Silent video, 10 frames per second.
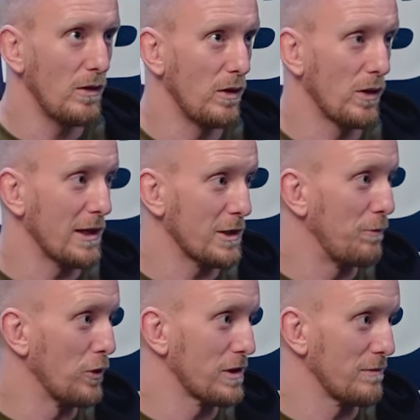looking to
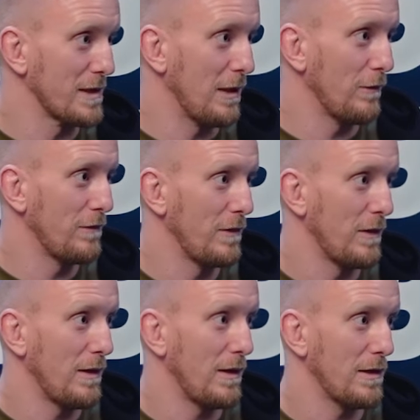push themselves,
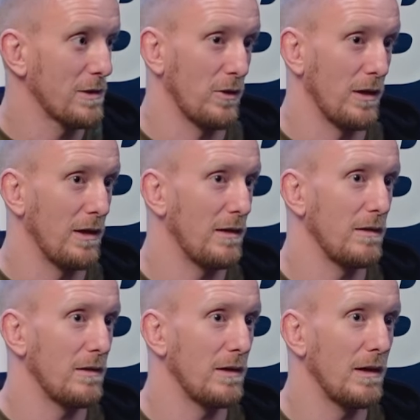so that
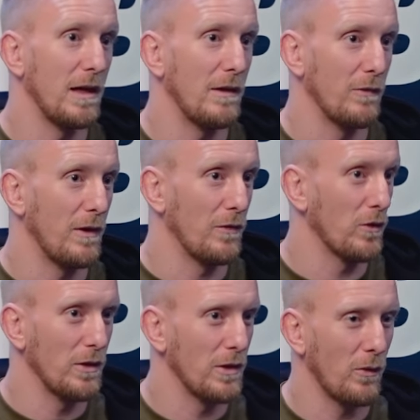If, if you,
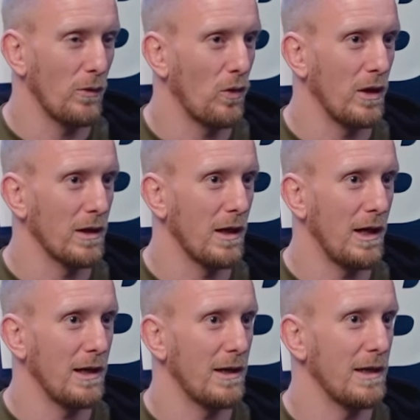you don't want one
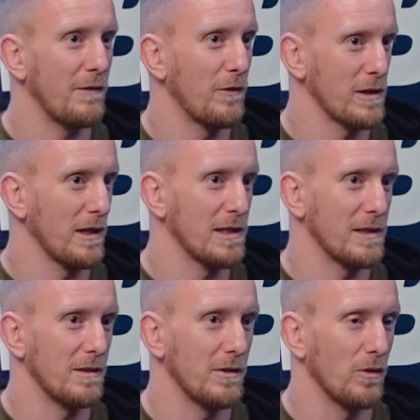guy and he feels like
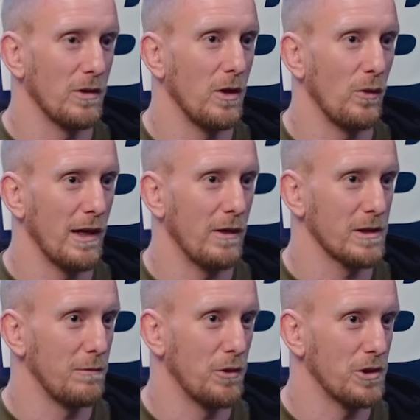he's got nobody else
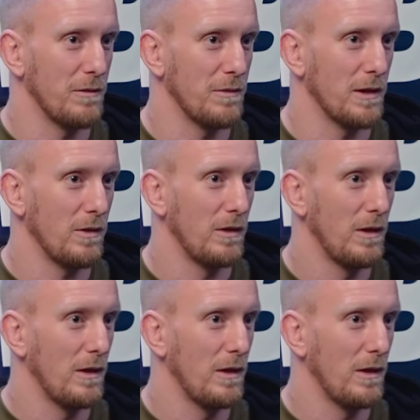to push him, you know.